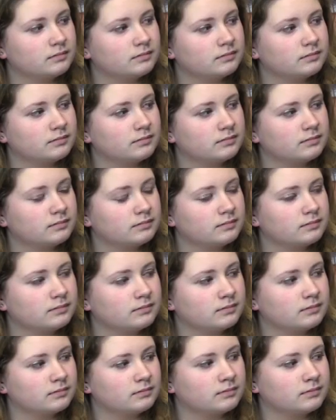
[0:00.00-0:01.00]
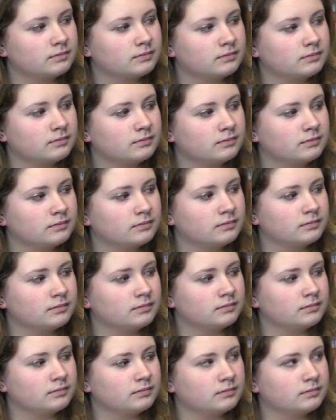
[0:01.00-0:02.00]

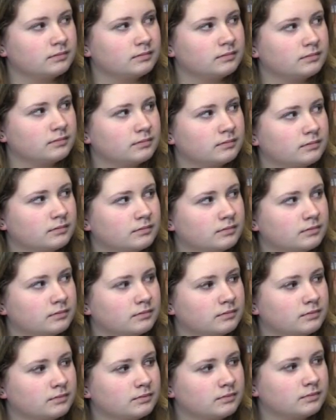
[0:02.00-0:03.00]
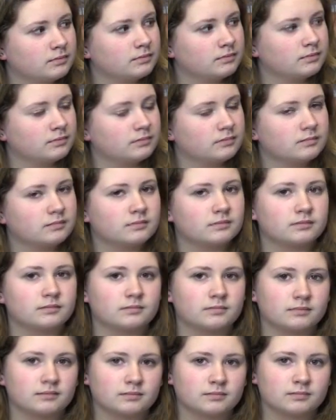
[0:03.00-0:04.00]

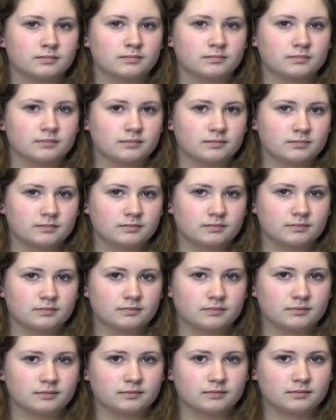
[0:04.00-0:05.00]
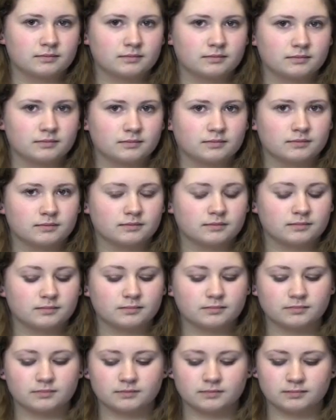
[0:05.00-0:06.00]

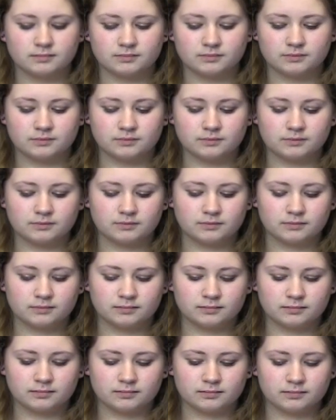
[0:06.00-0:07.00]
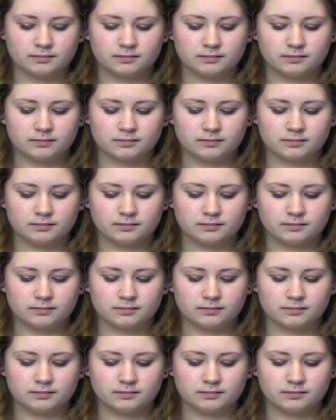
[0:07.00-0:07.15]
This person isn't speaking.